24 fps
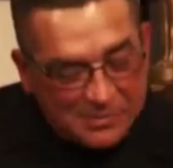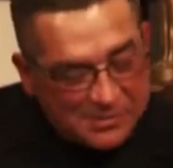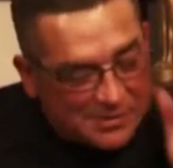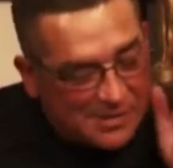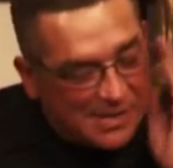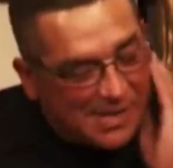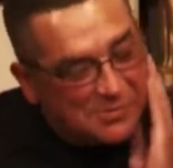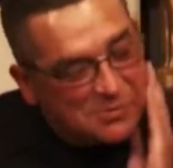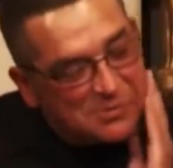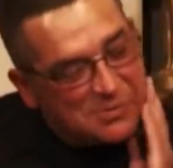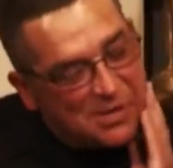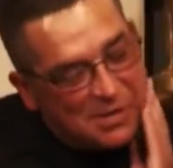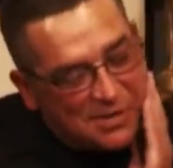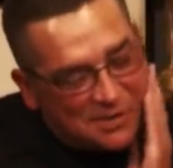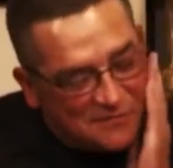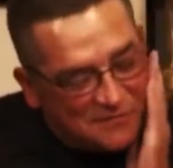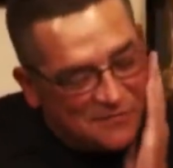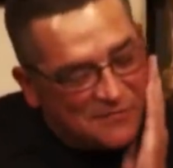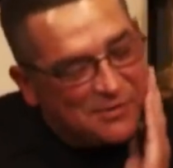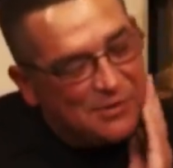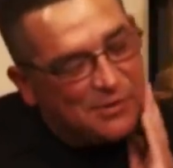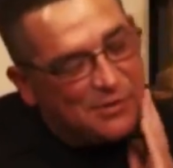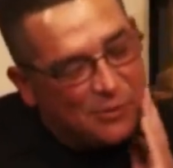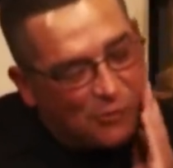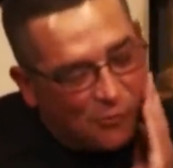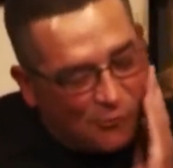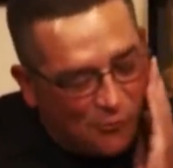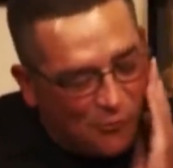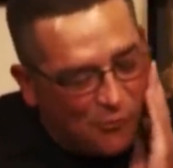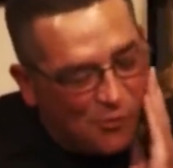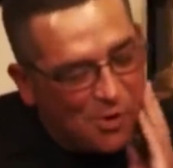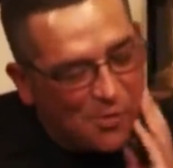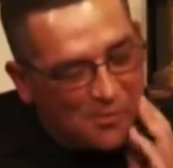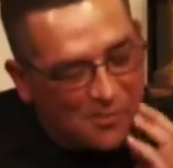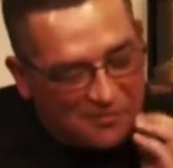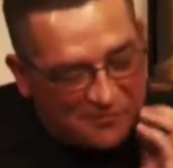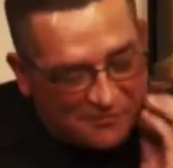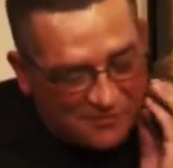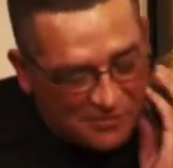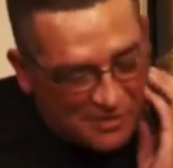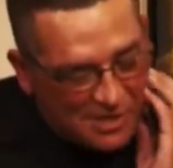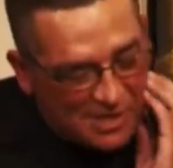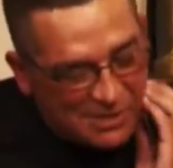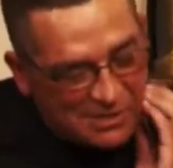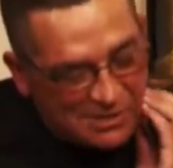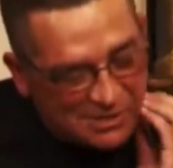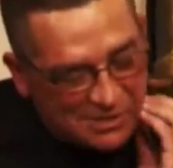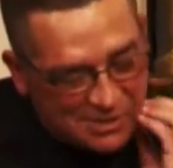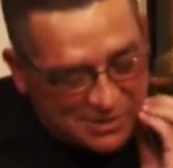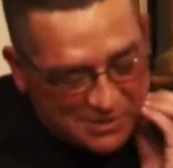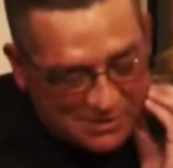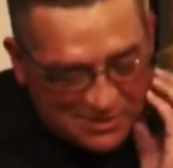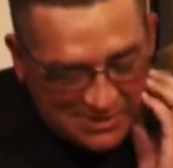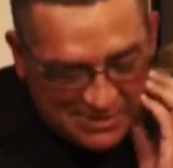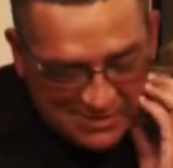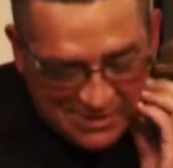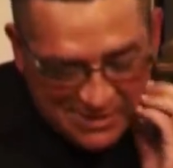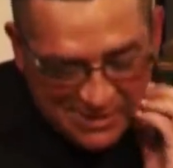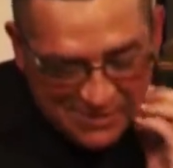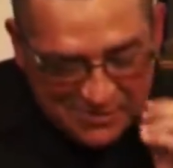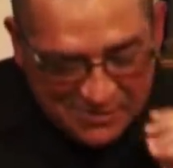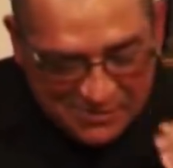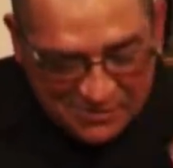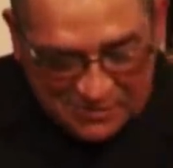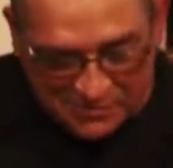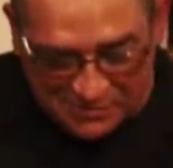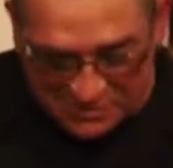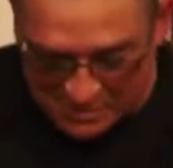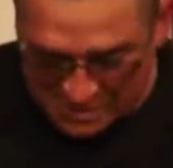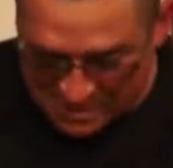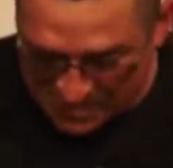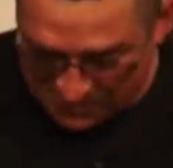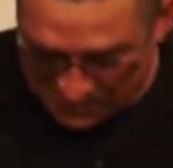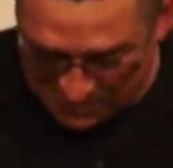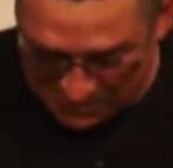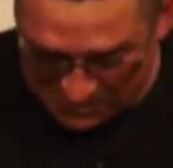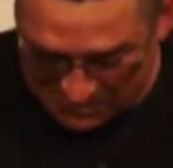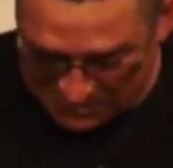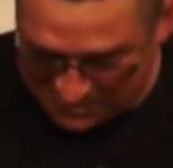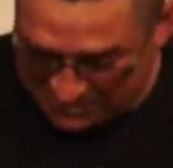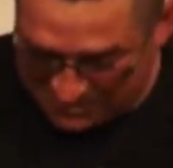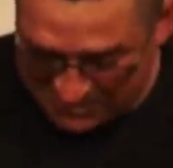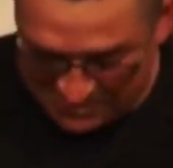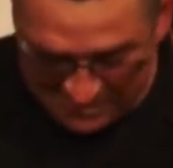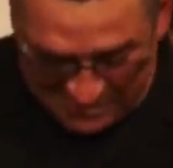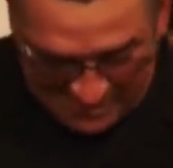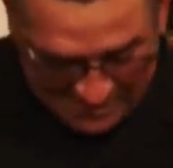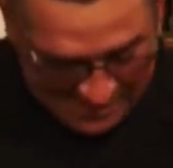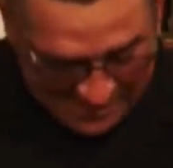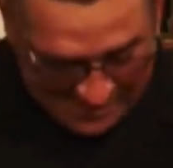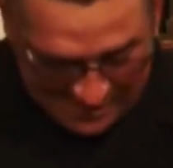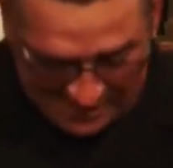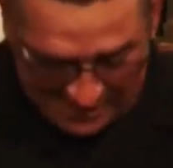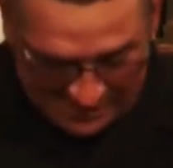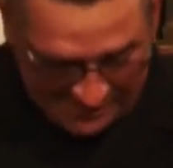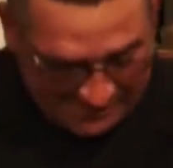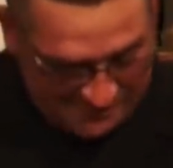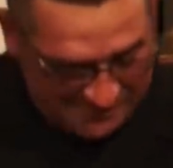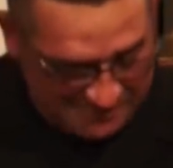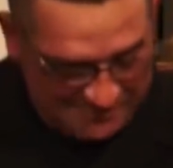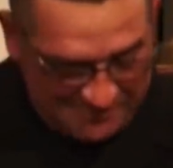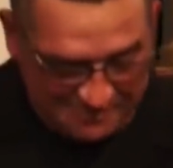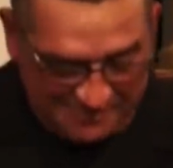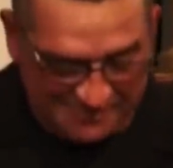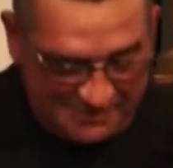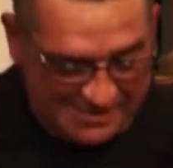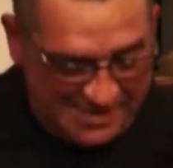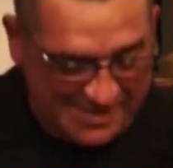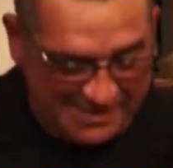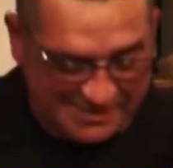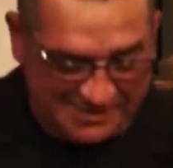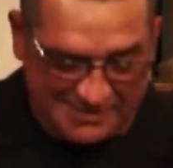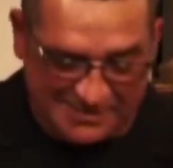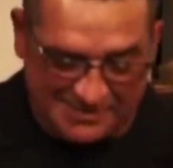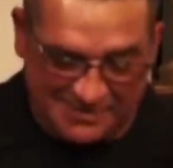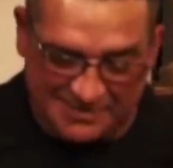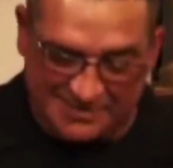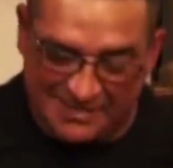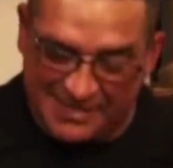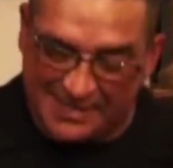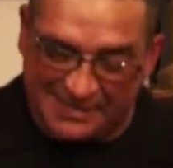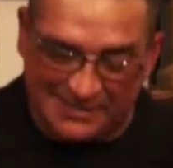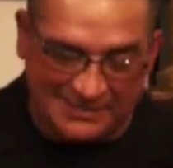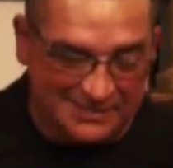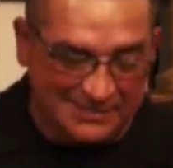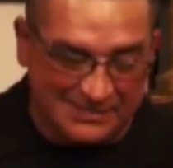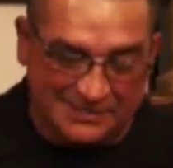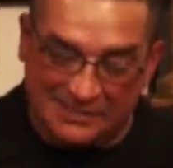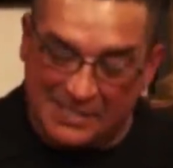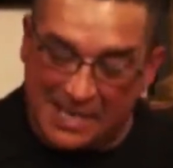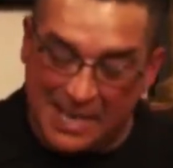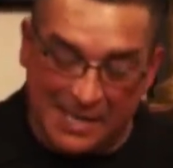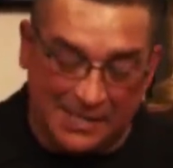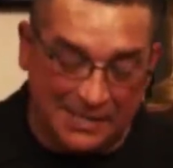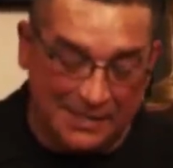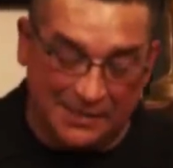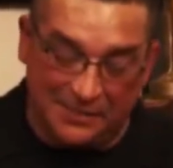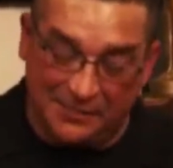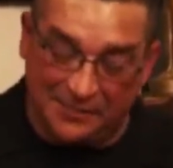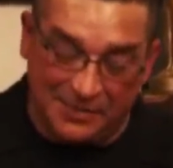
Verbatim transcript: The king of rock and roll really got Hester dancing with that one. We'd be doing a jig if it was us, too.